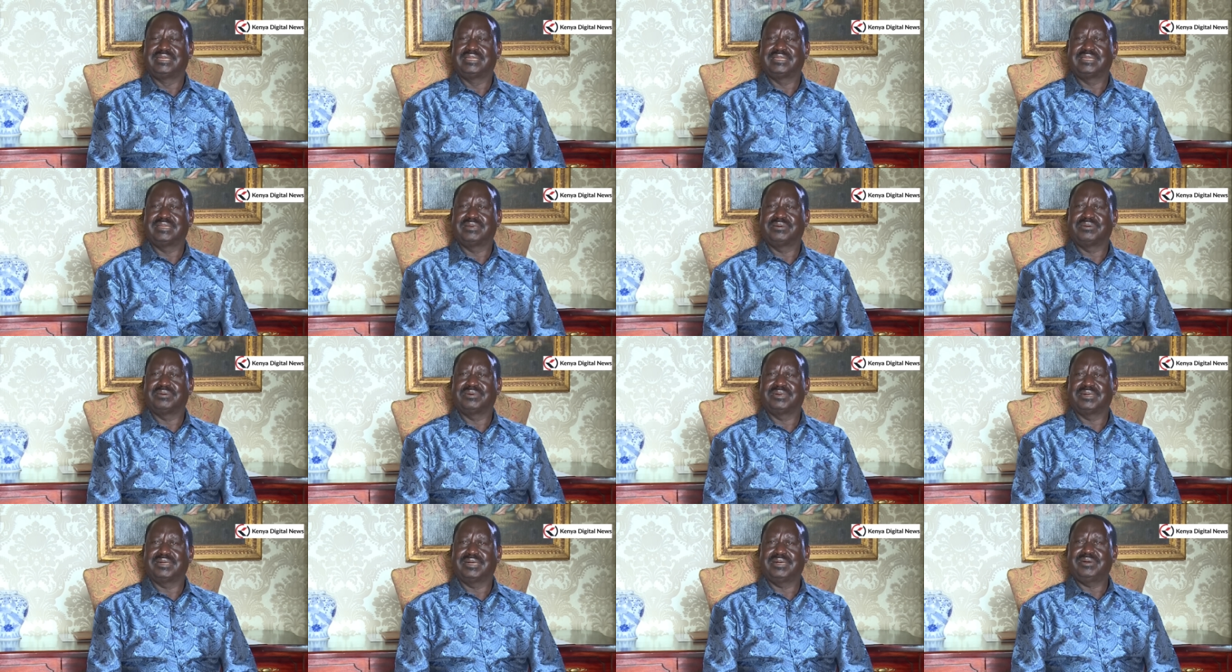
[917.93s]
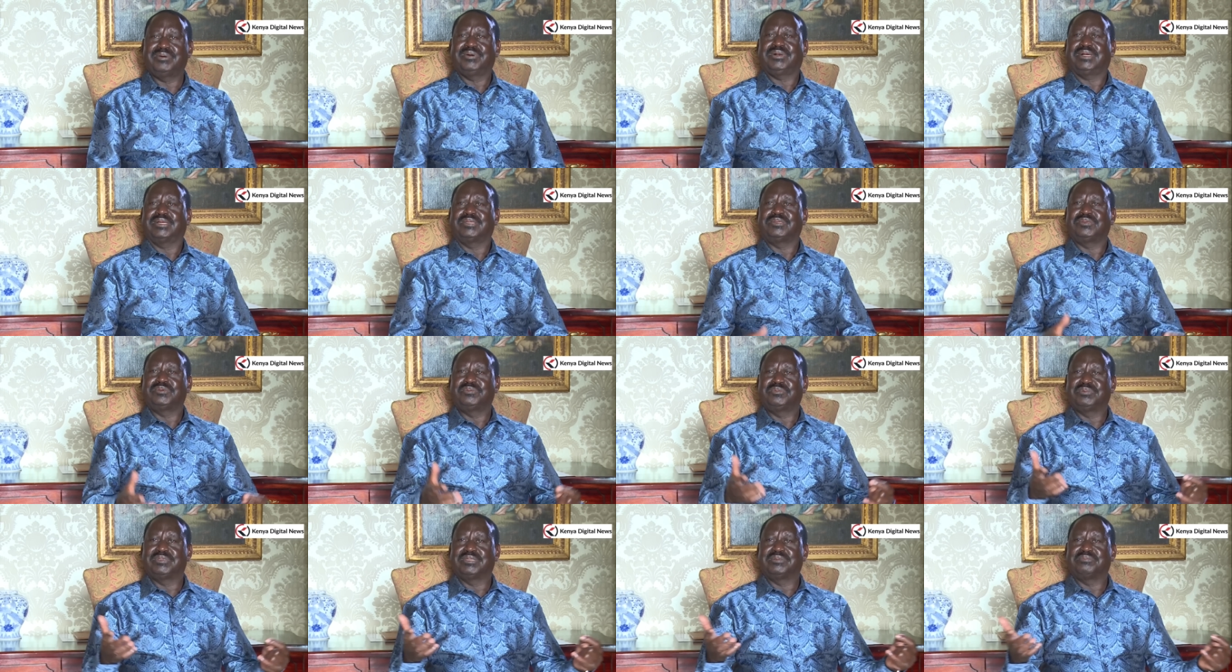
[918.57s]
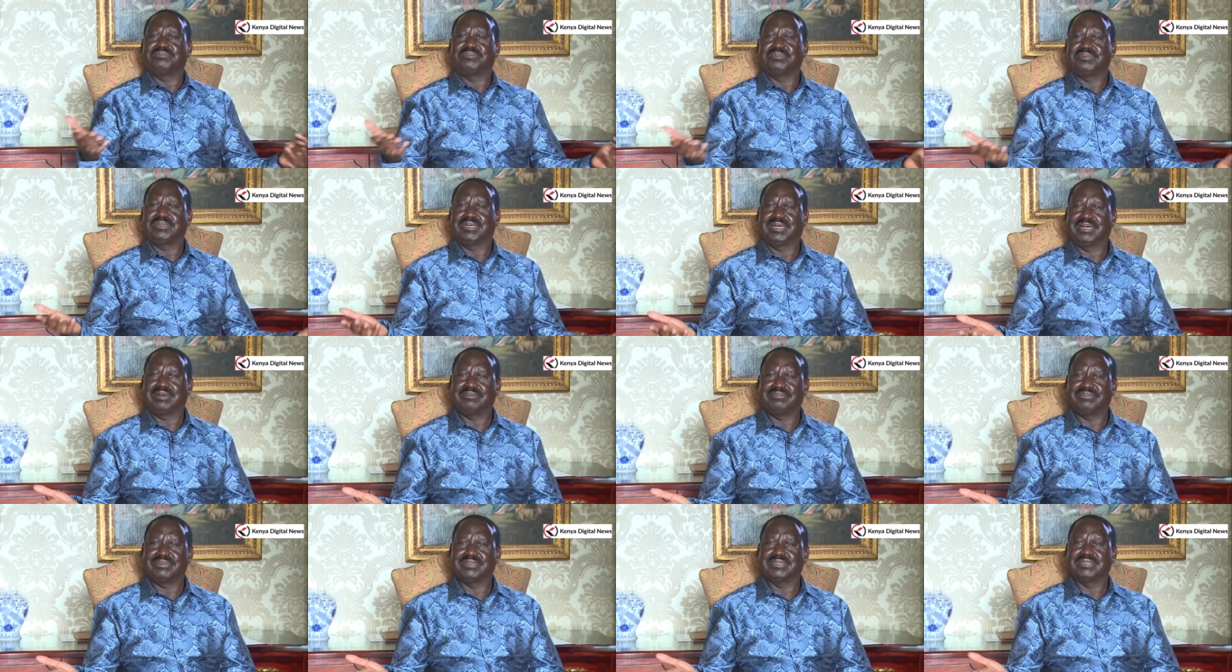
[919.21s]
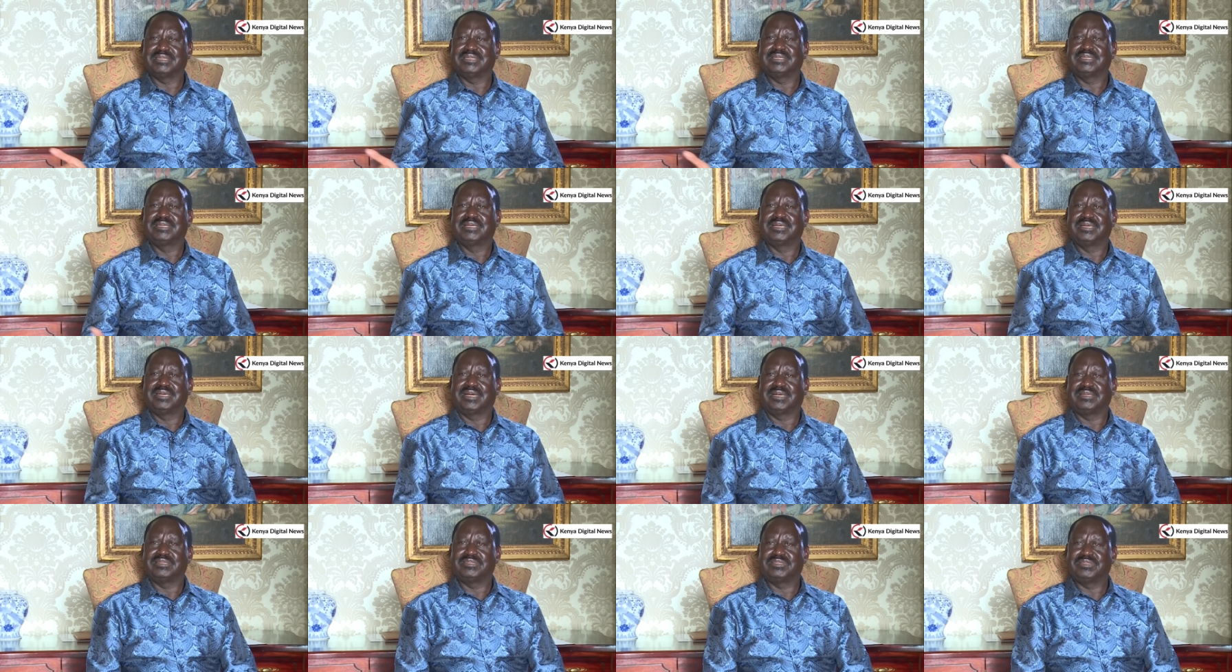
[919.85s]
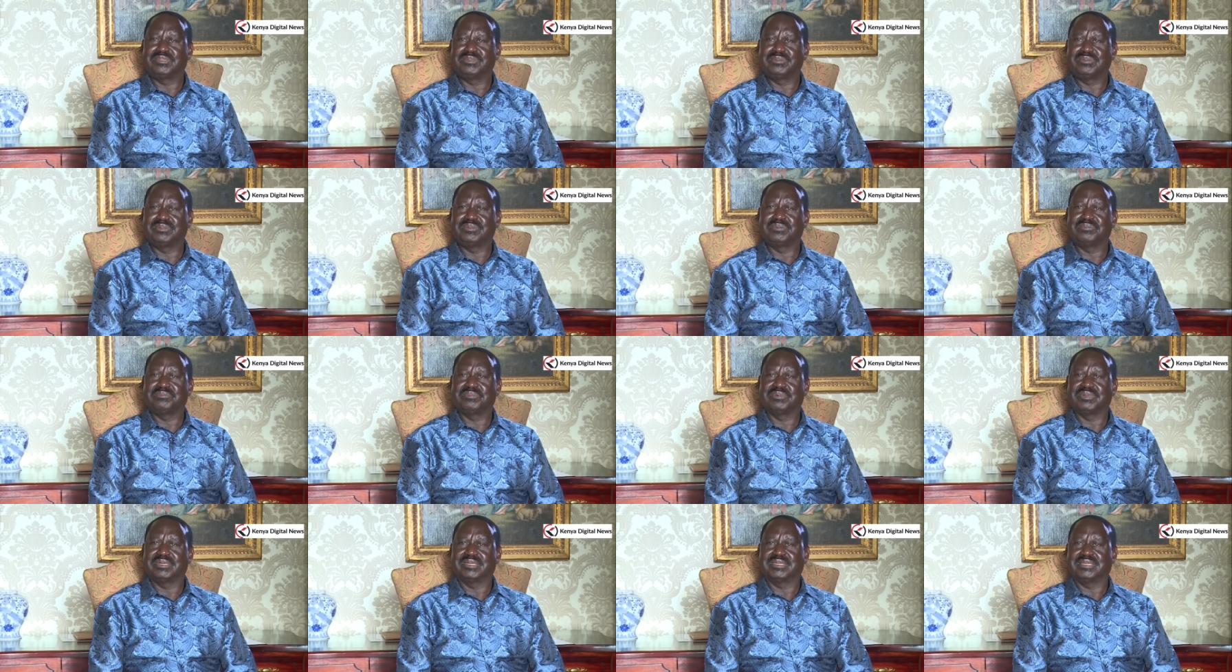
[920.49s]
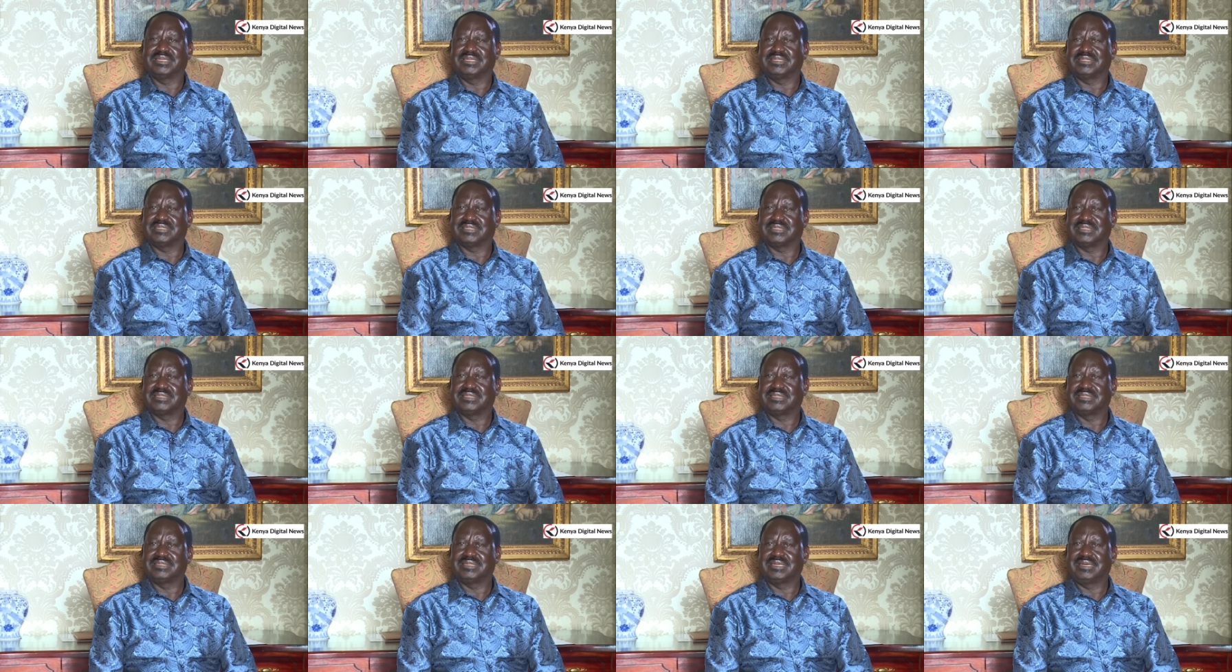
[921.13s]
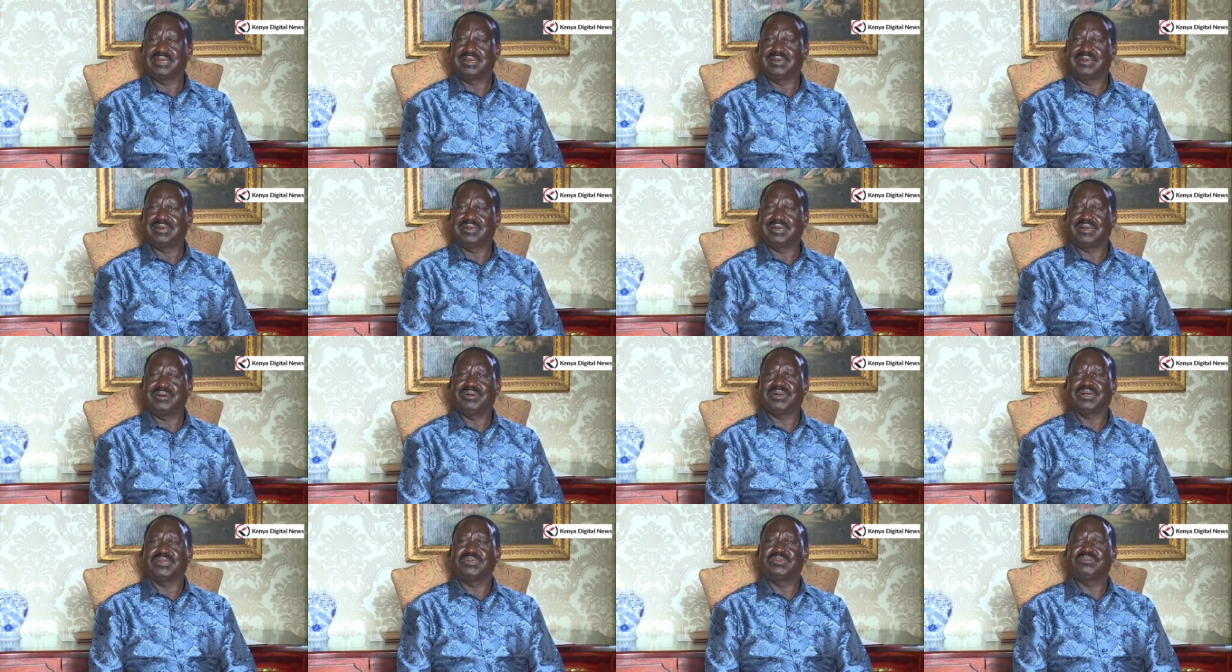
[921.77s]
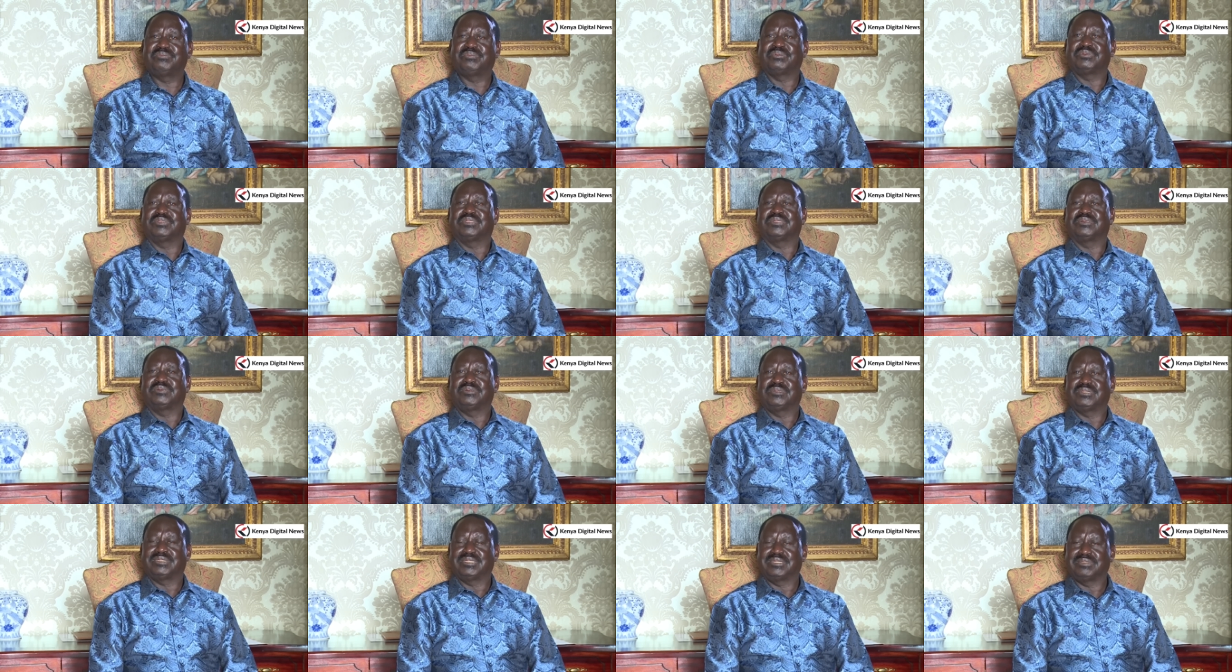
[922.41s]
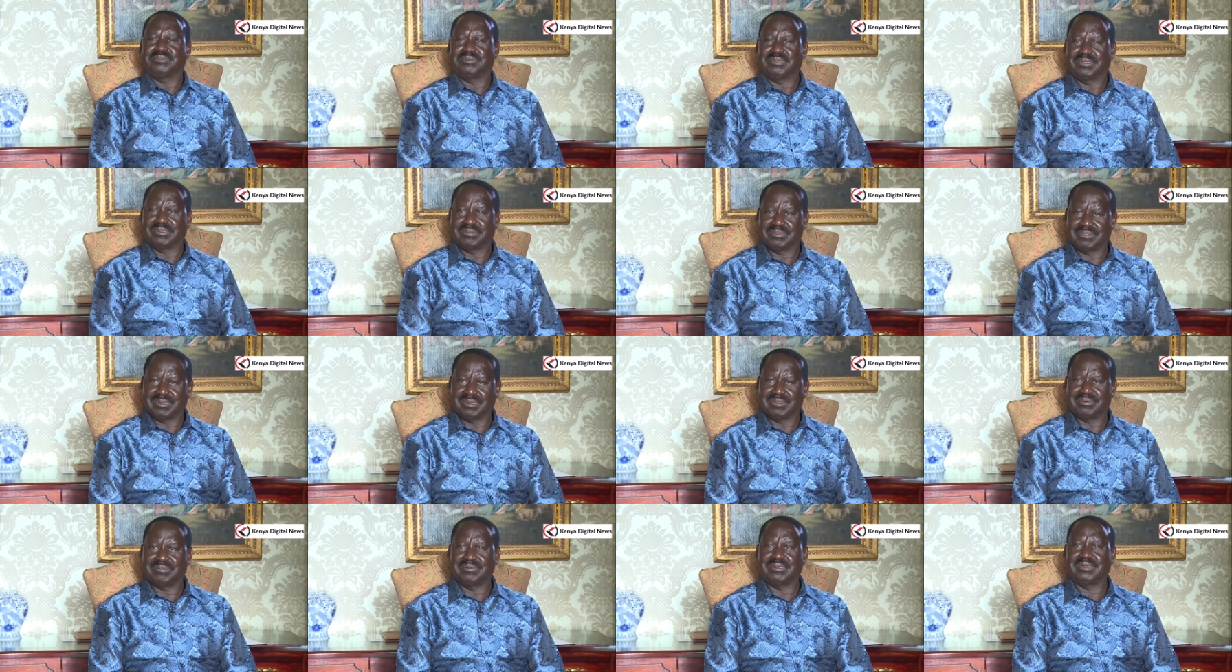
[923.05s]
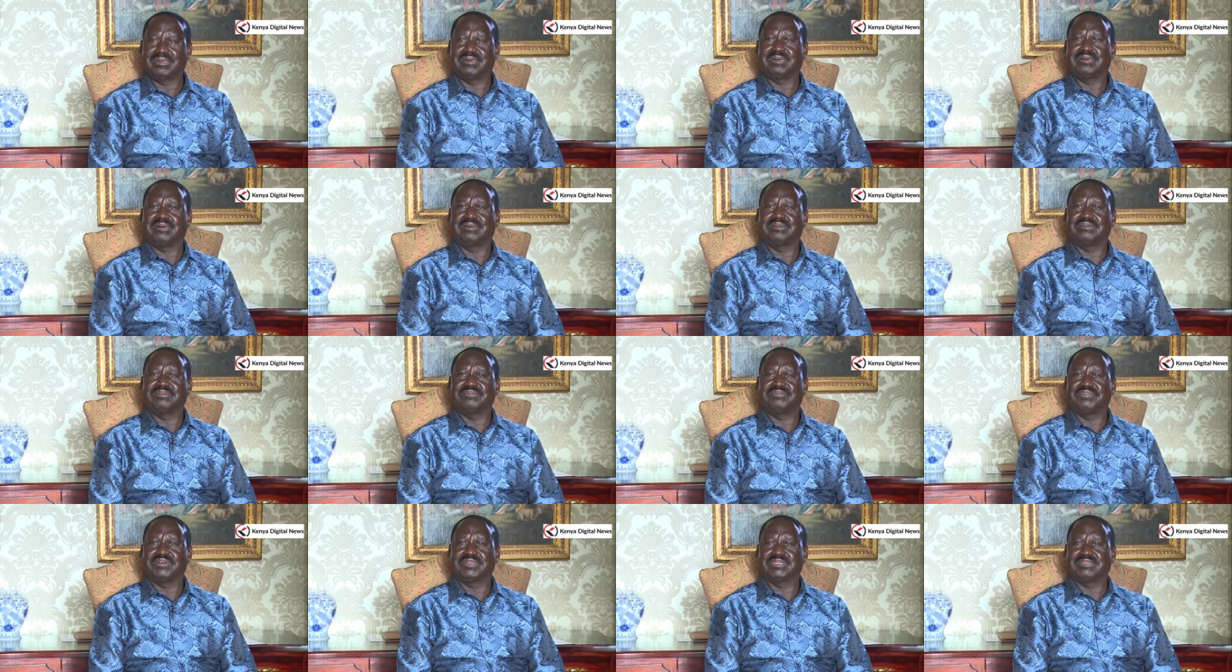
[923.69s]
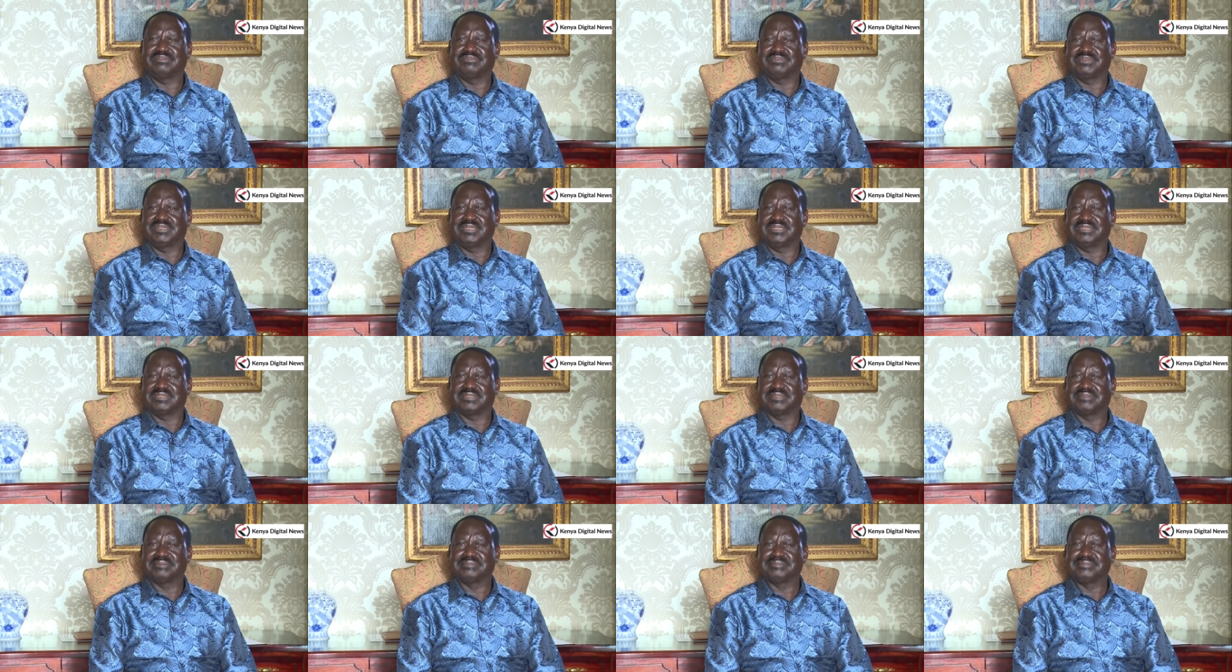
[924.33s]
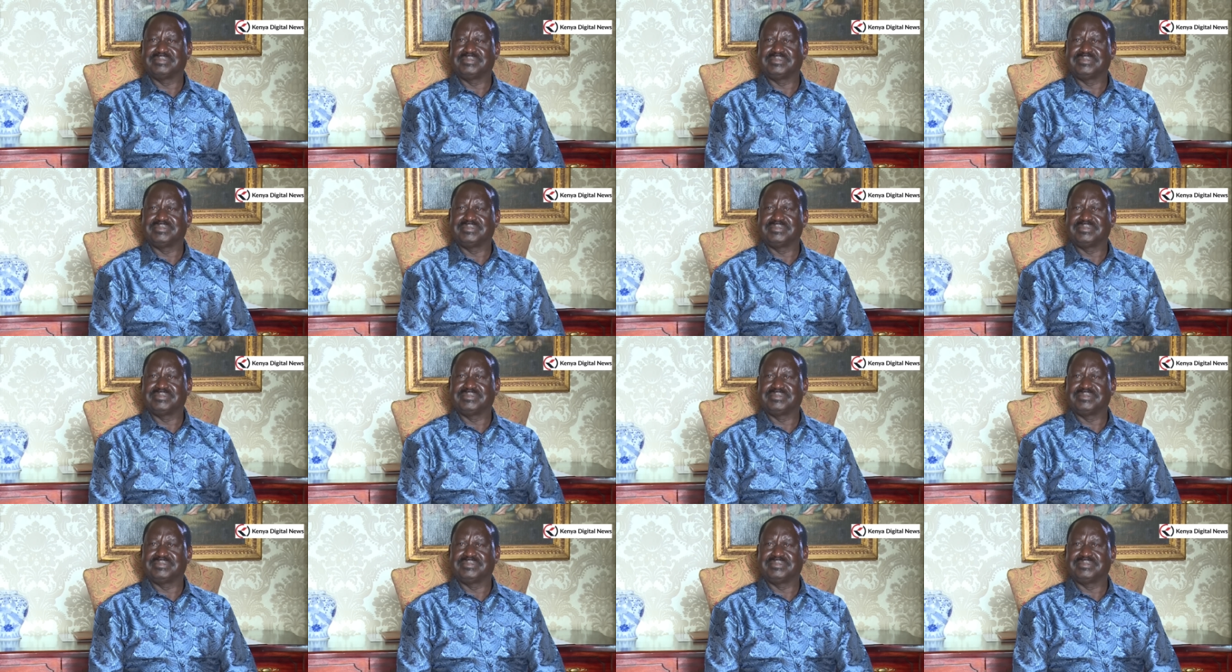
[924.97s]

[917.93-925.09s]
Now, how can you then be having a genuine case? How can you prosecute a, a, a, an effective case?